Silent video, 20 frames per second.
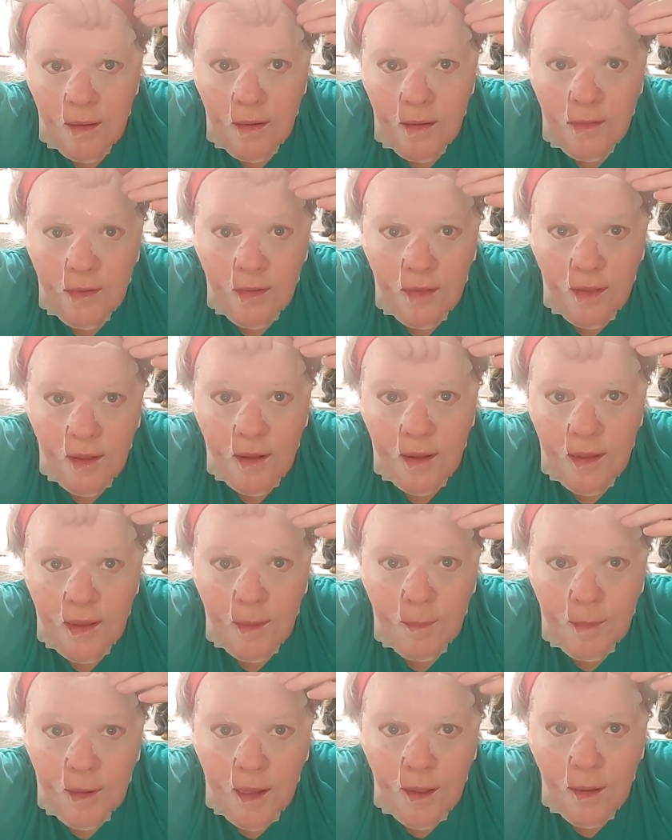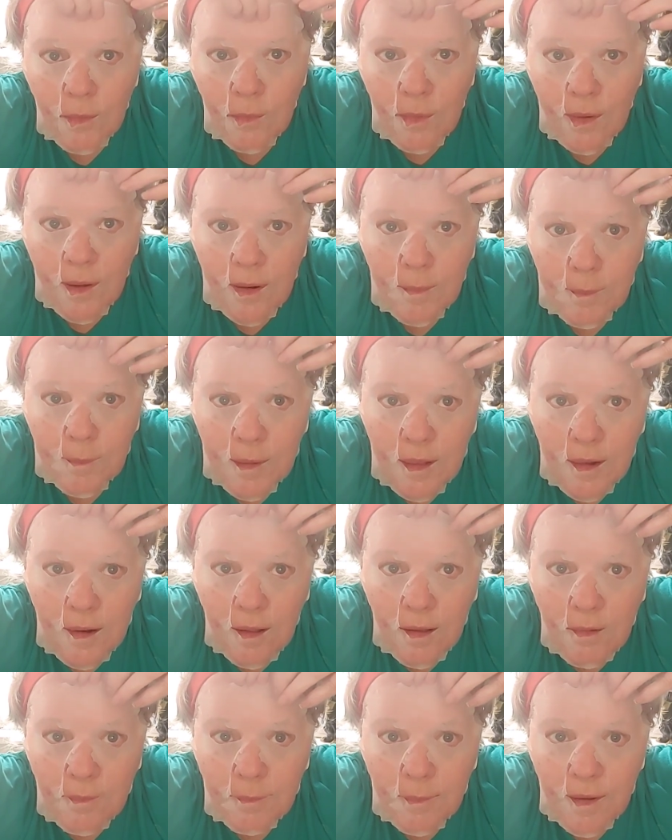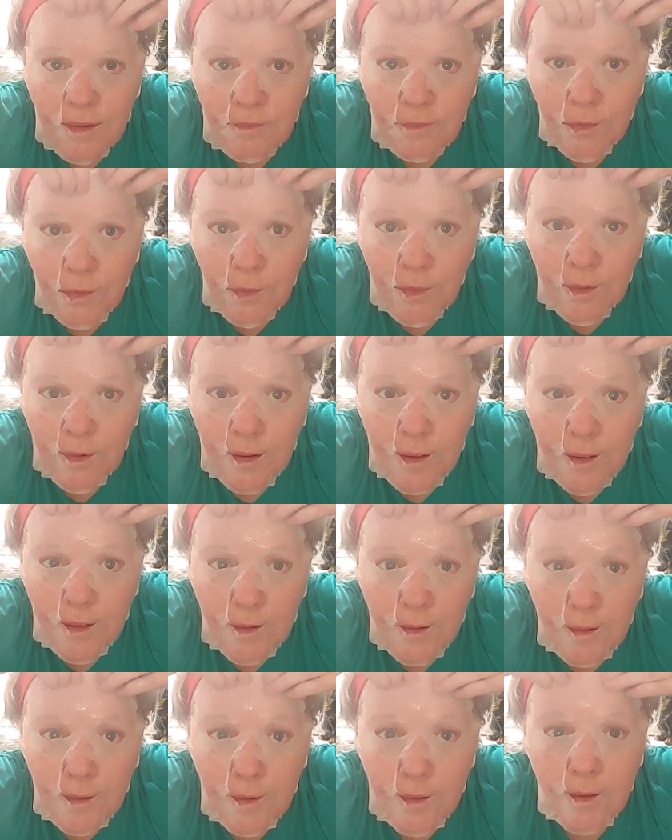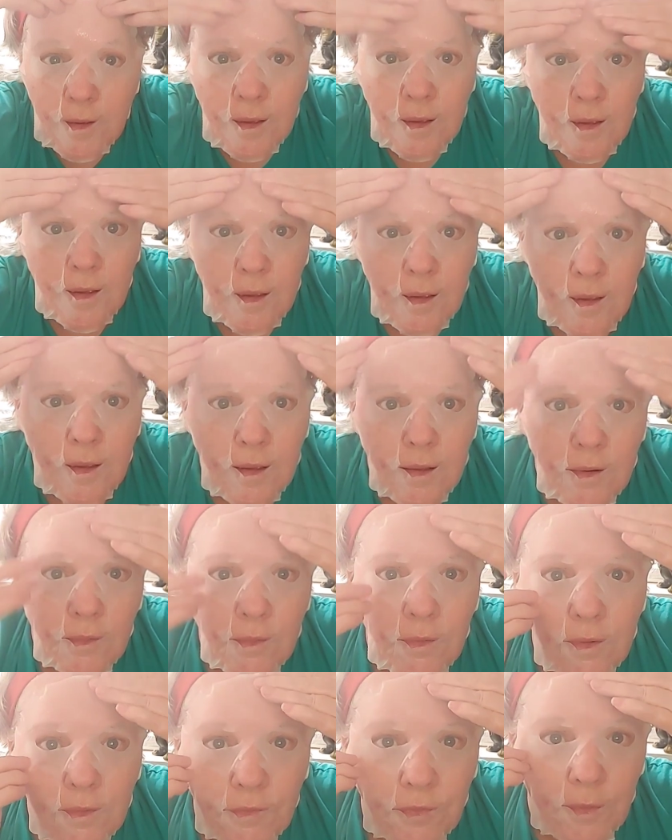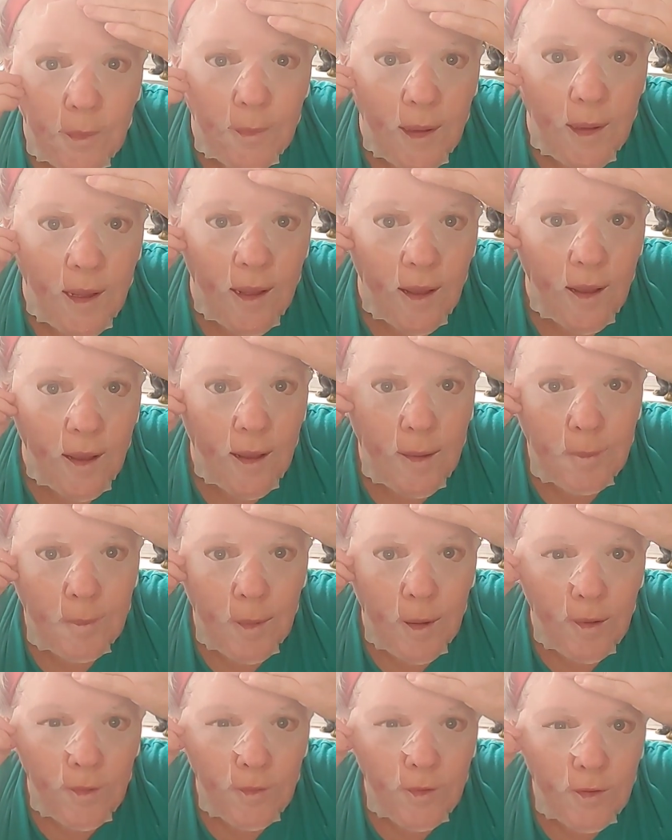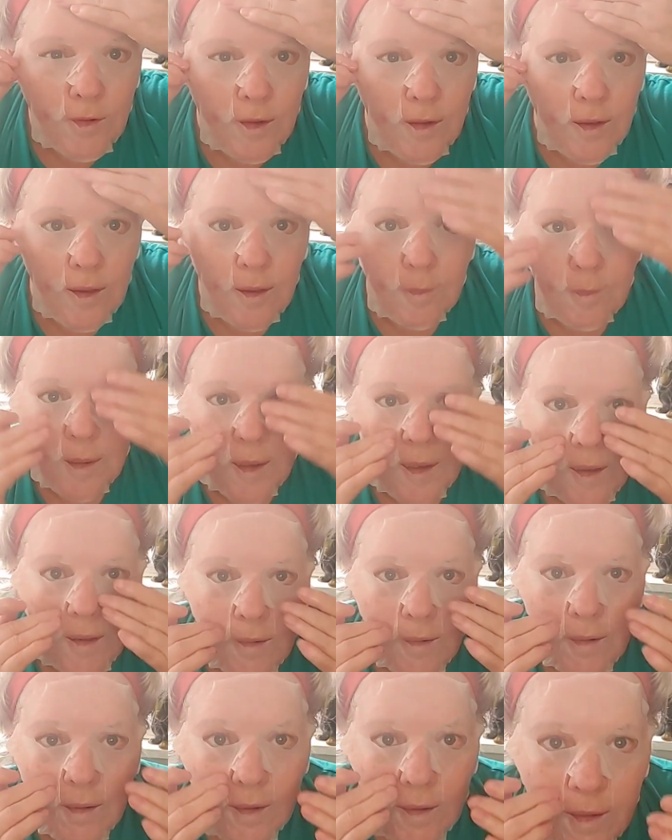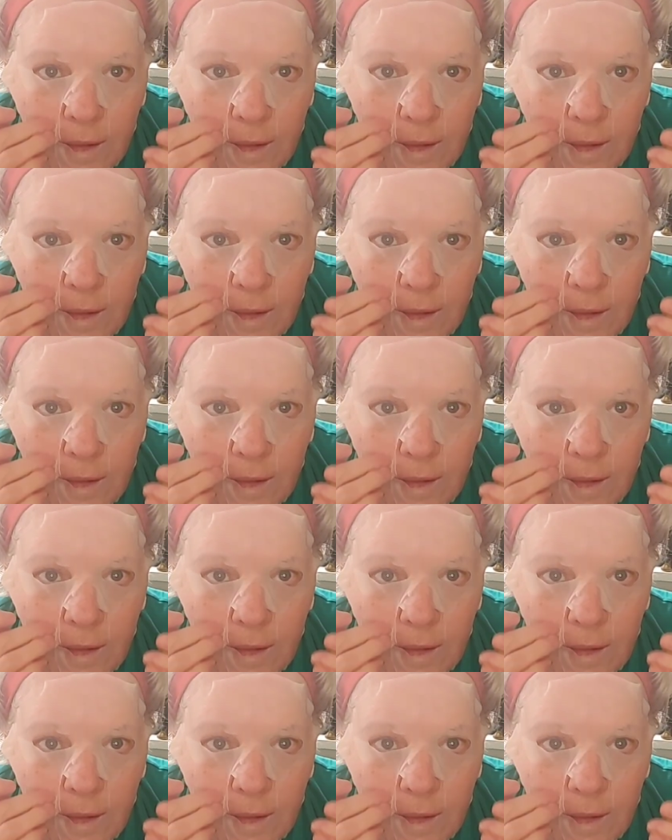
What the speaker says: So that came down quite a bit off my forehead in order for my eyeballs to come out.